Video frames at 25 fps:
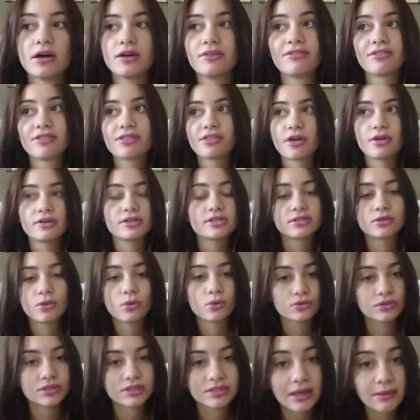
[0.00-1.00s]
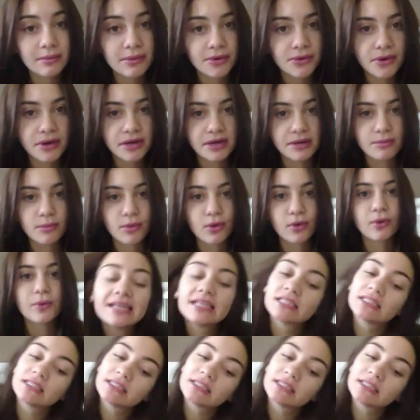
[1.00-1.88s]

even though it's not summer anymore,